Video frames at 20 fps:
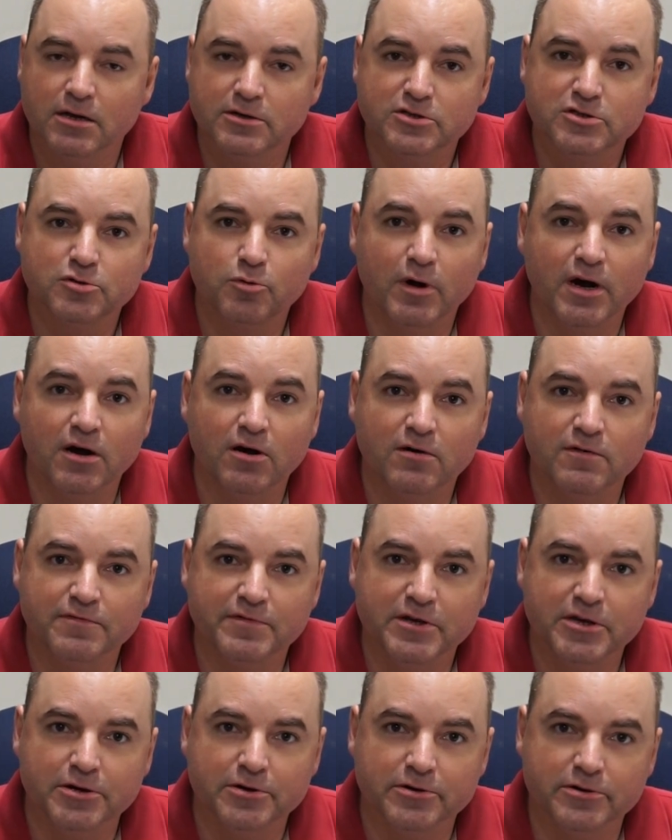12
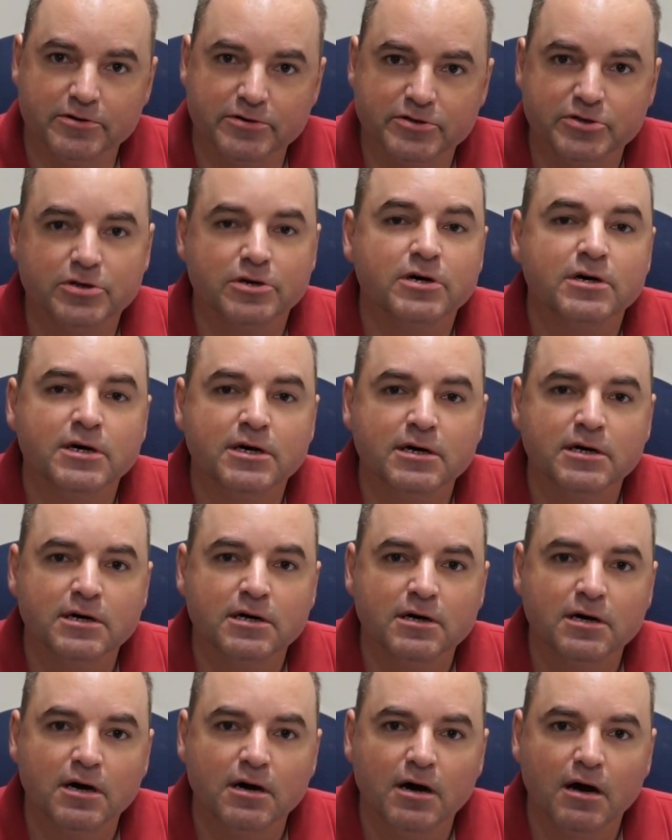years.
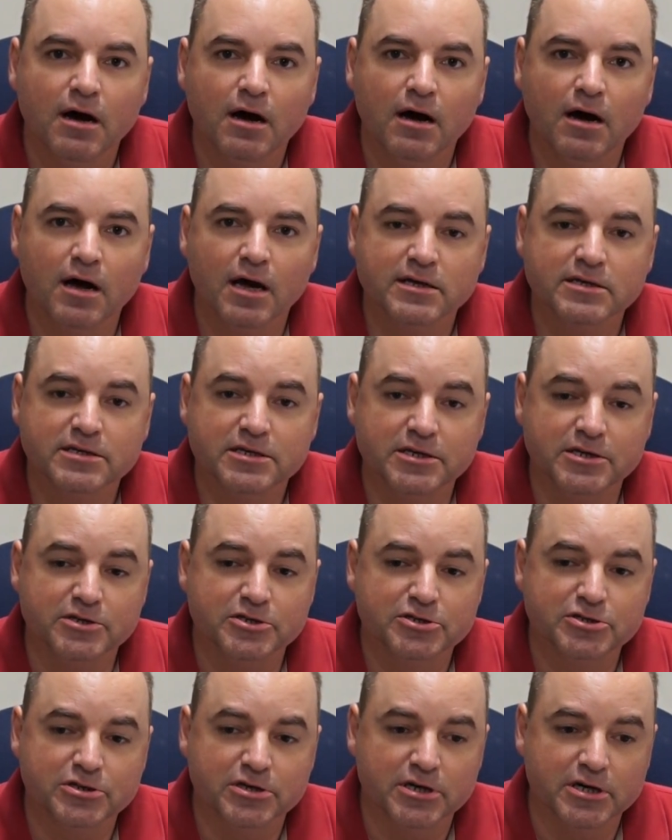I
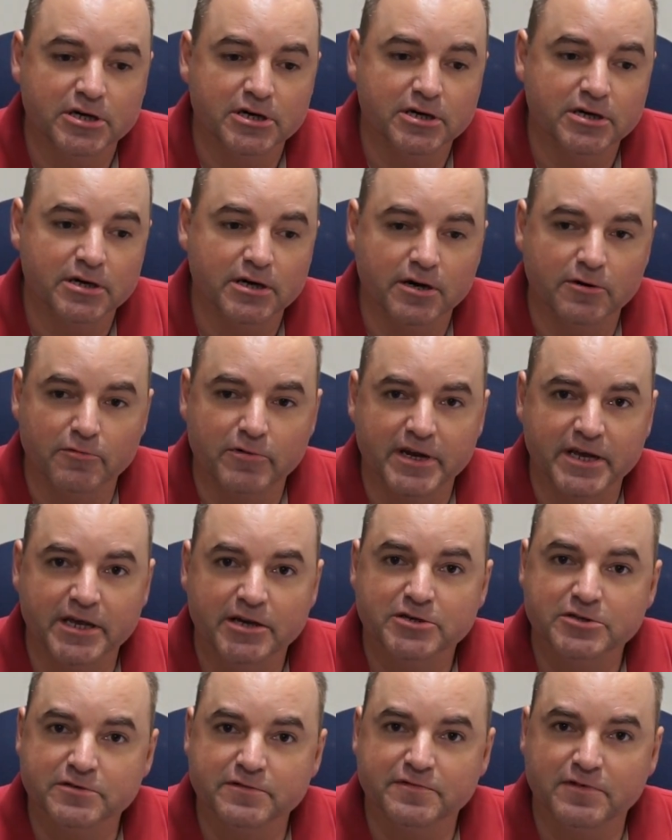teach a
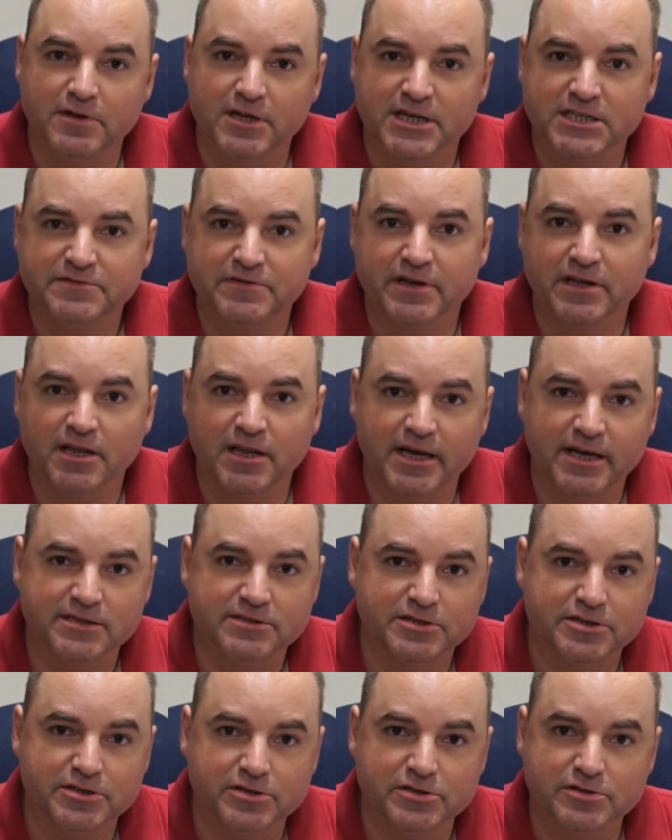range of philosophy
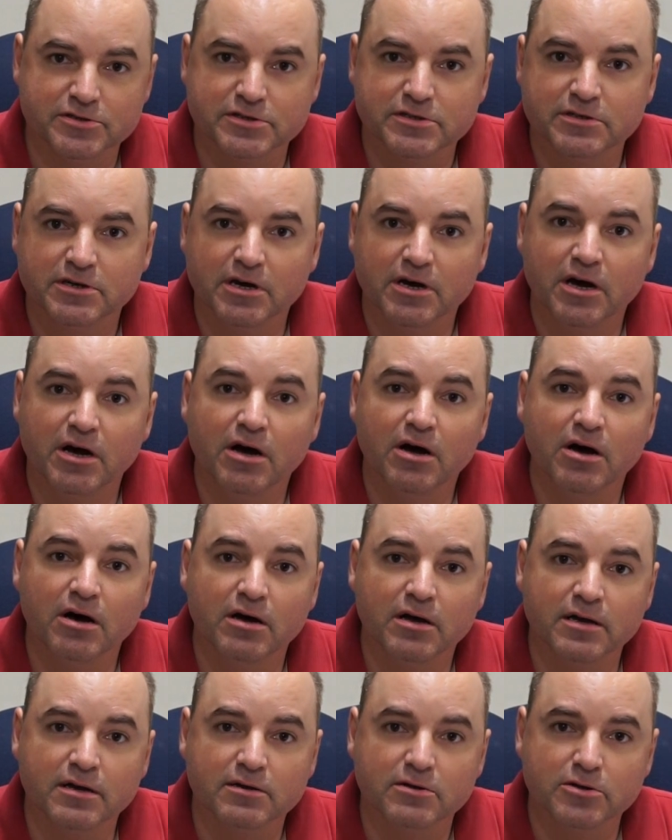classes,
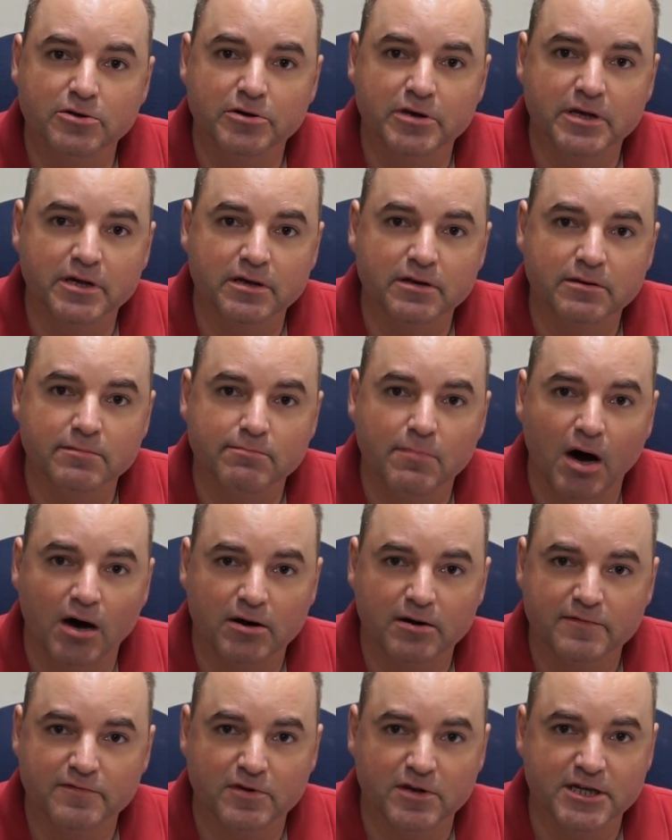including
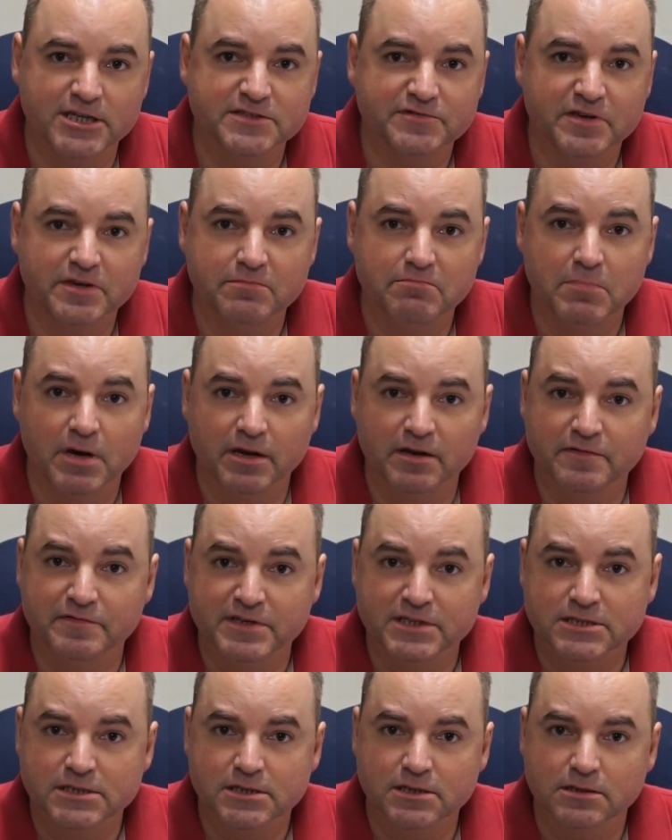modern philosophy,
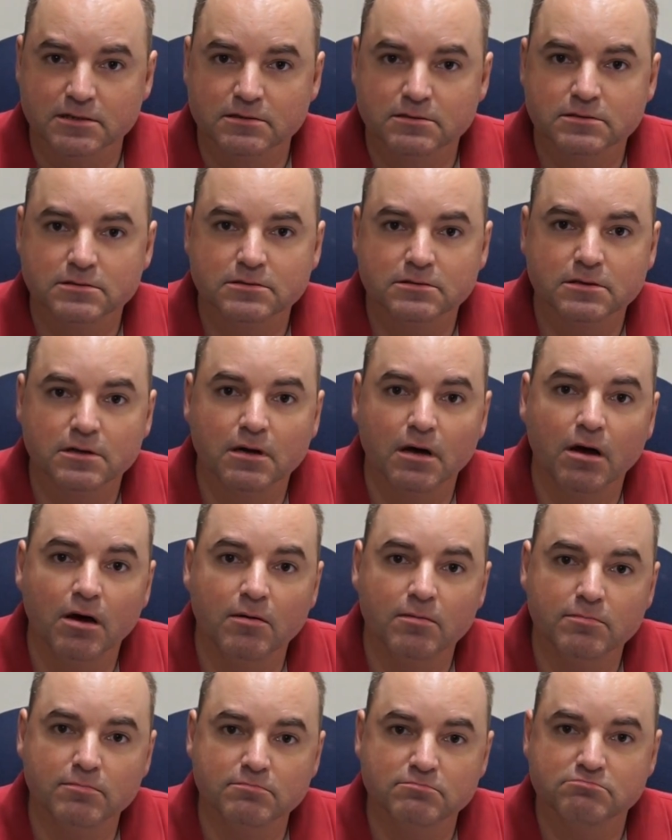metaphysics,
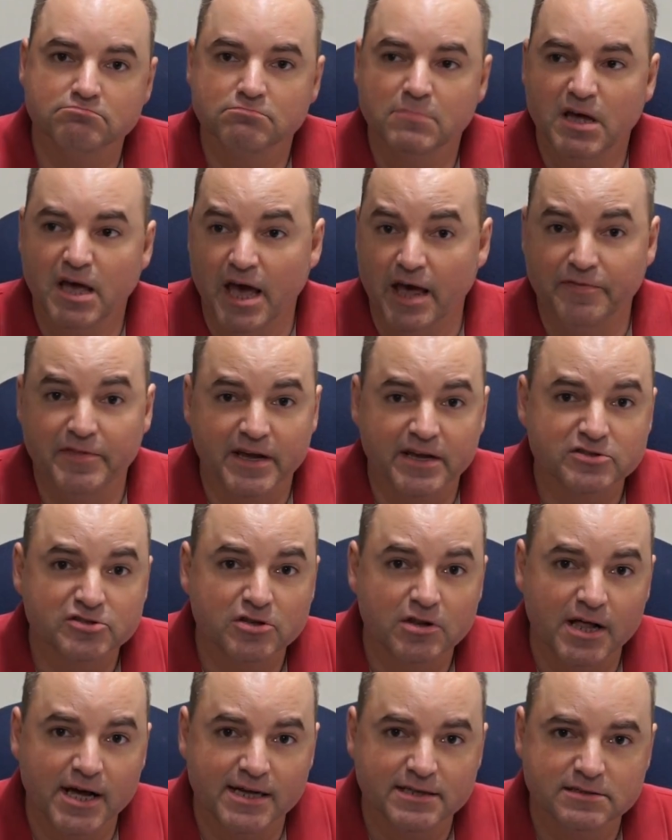ethics
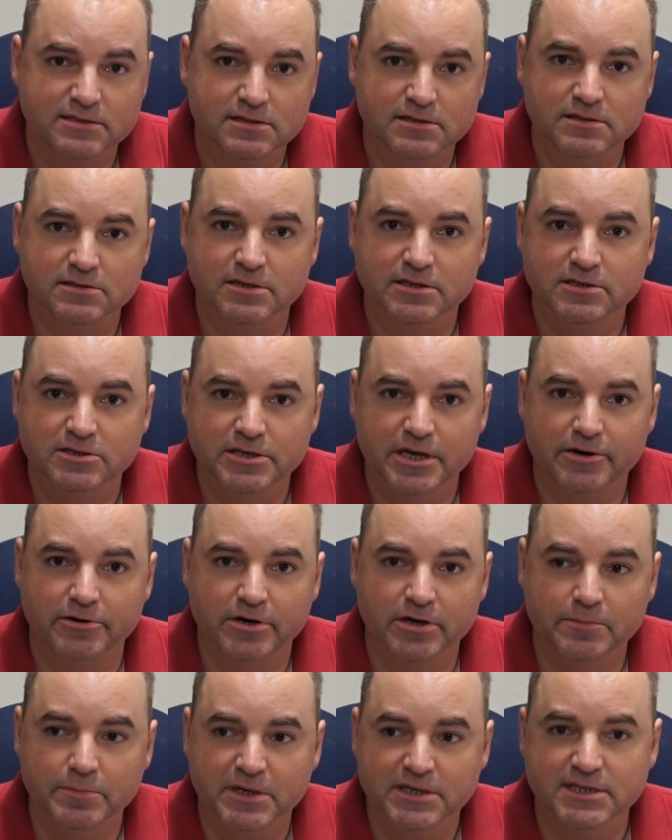classes,
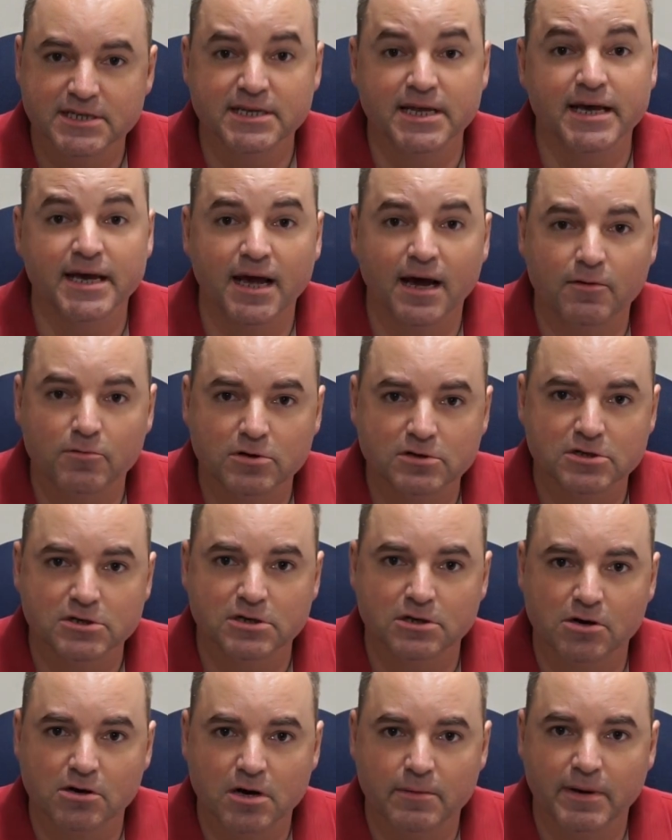etc. But today I want to
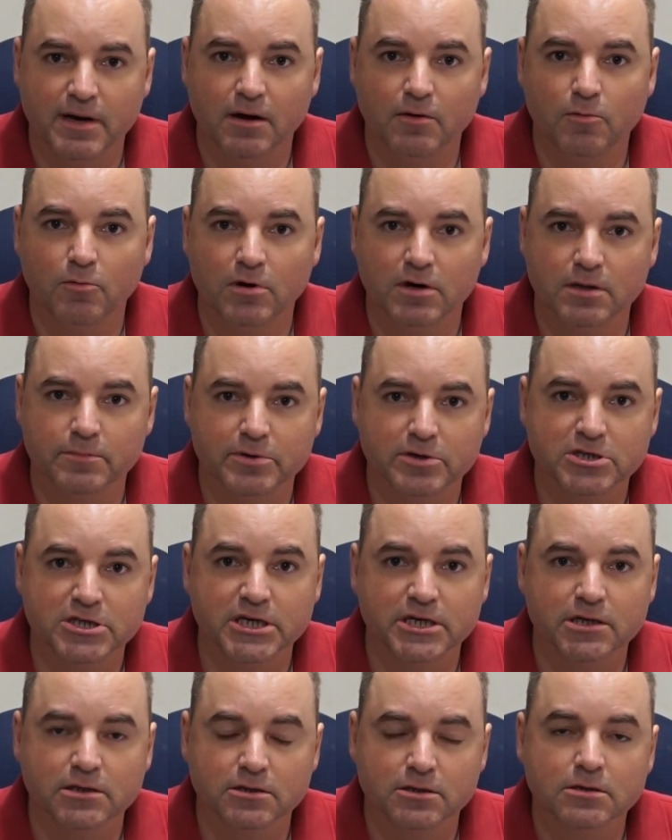talk about one in
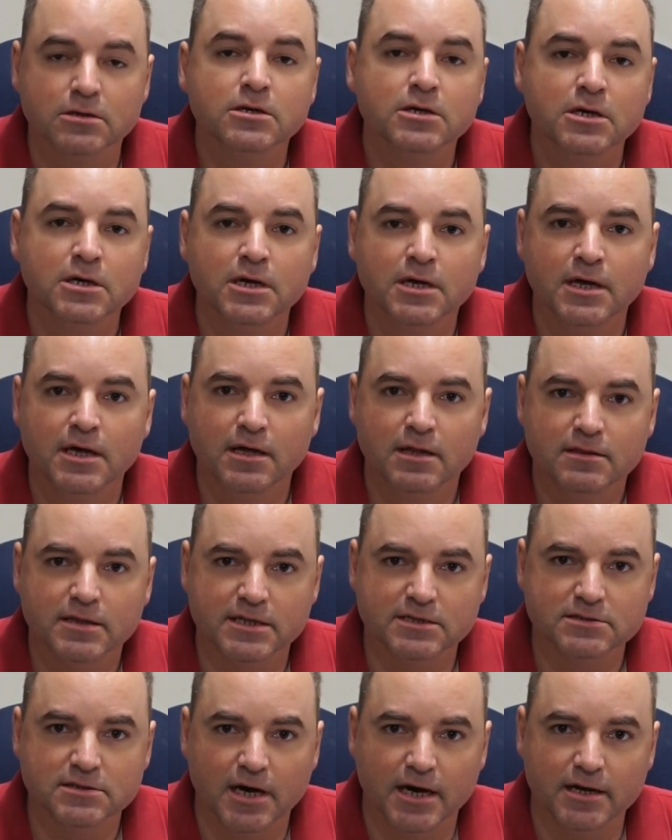particular
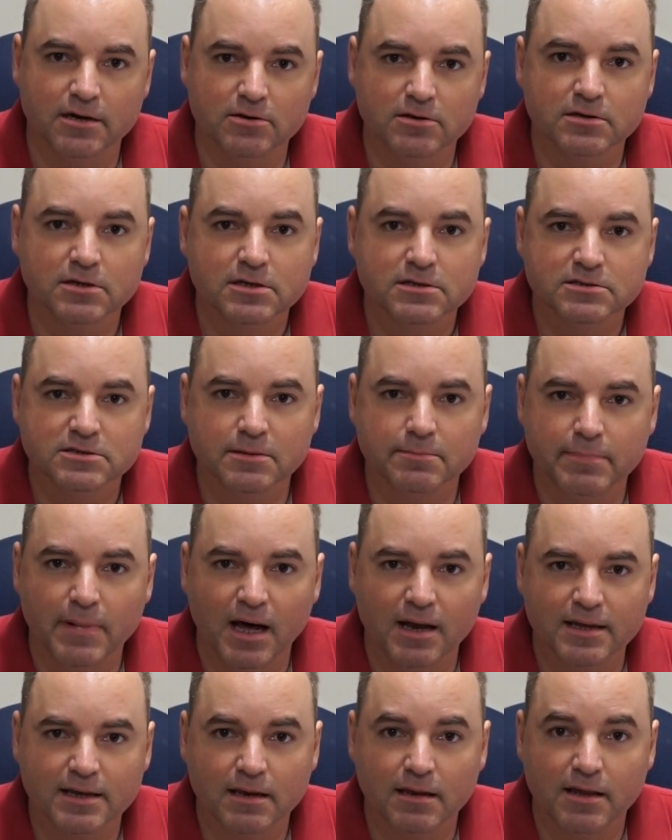that's titled
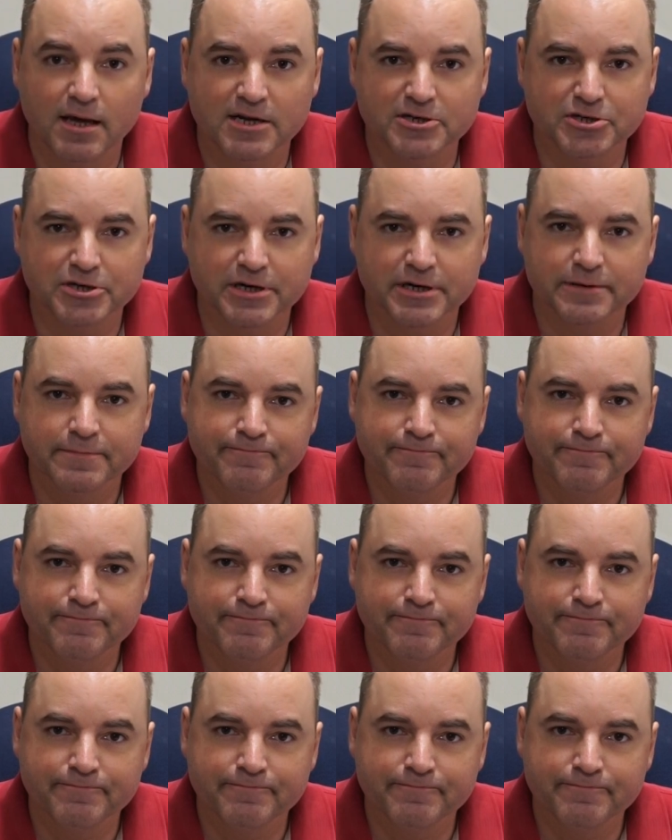Symbolic Logic.